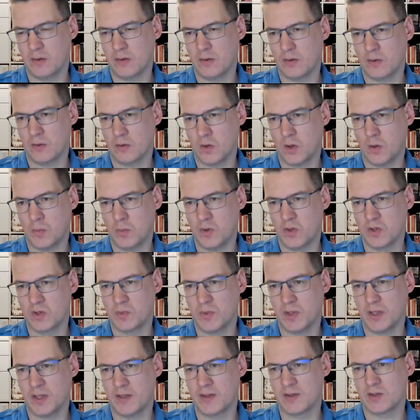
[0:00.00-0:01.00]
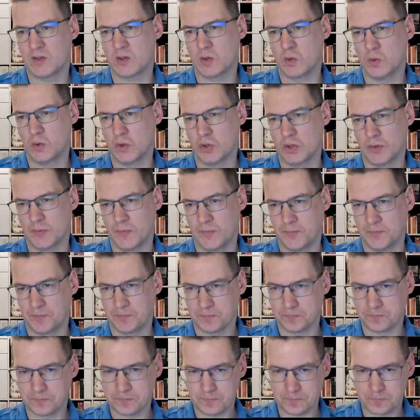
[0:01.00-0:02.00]
commerce backend solution.
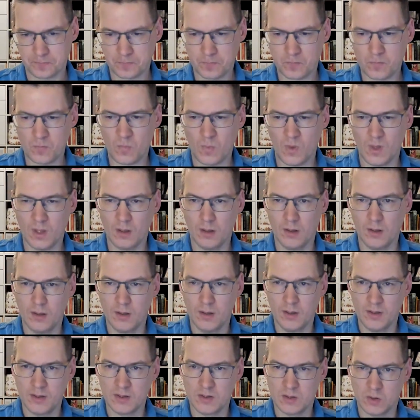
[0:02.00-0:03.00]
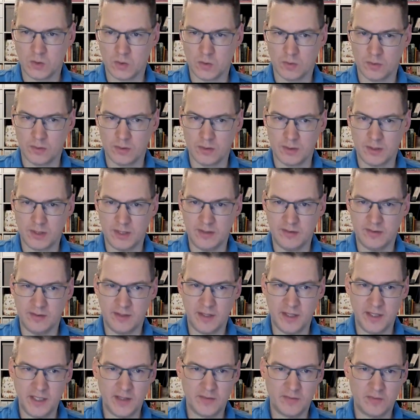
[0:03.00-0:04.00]
So the
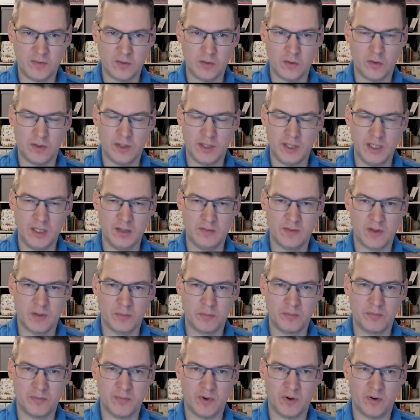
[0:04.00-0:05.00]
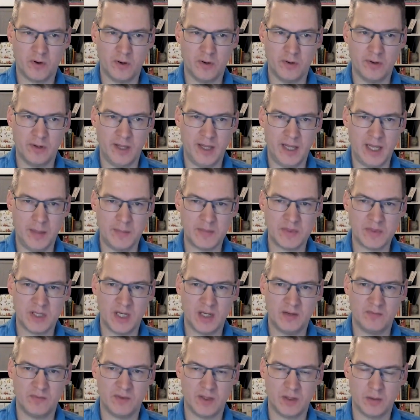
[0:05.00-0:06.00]
data flow here will, on the AEM
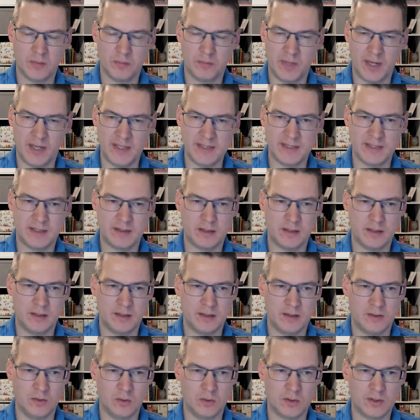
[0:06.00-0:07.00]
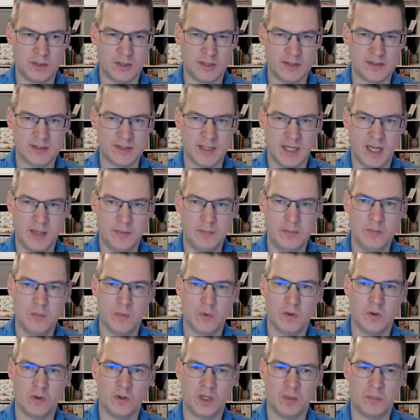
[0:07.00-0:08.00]
side, will basically look the same.
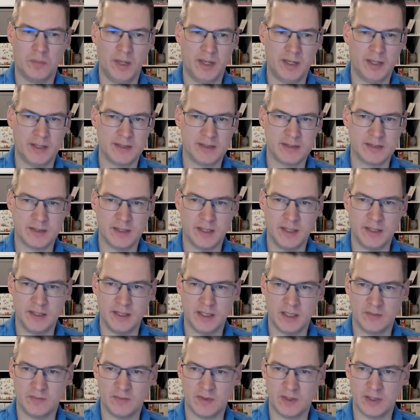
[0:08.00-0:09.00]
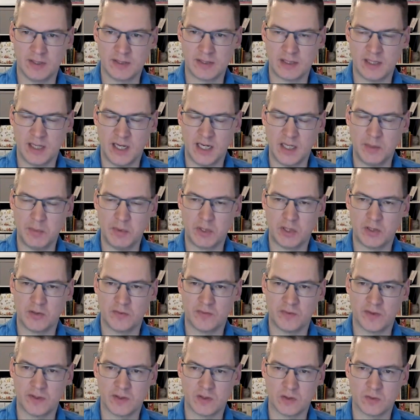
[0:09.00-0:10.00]
On the backend side, it will slightly be
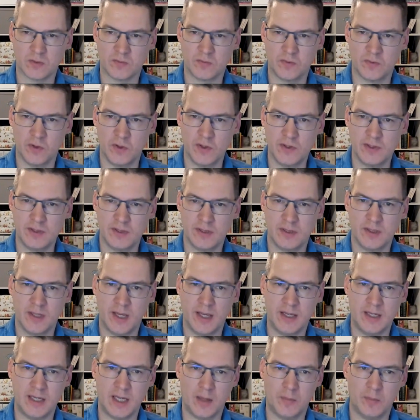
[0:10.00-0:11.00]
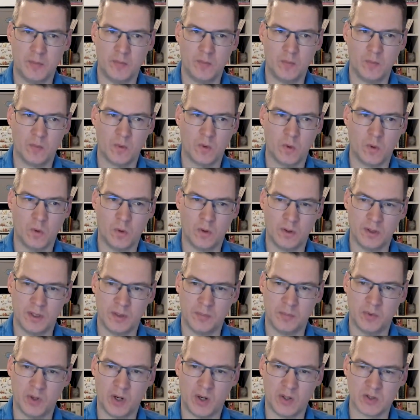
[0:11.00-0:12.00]
different. So first, the AEM or the
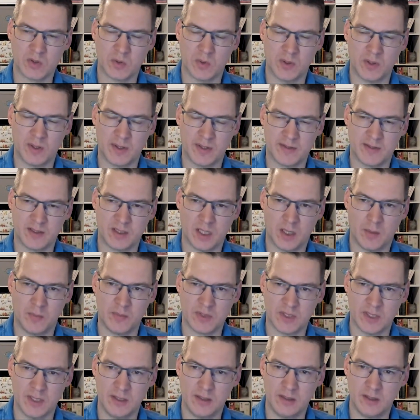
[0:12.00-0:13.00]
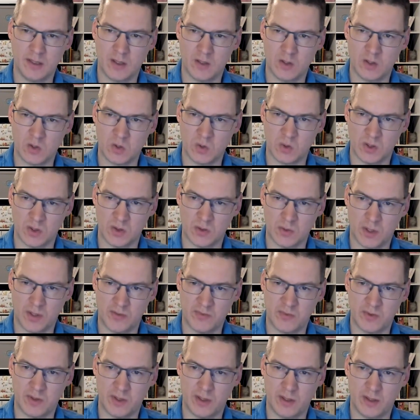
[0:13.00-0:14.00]
browser request comes in now to the
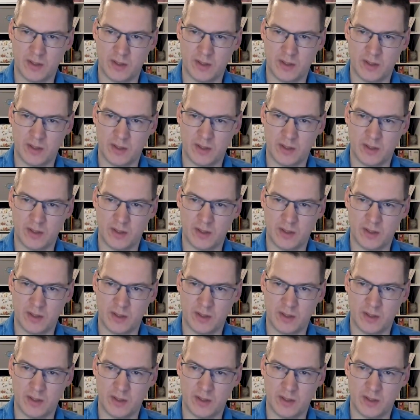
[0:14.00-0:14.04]
GraphQL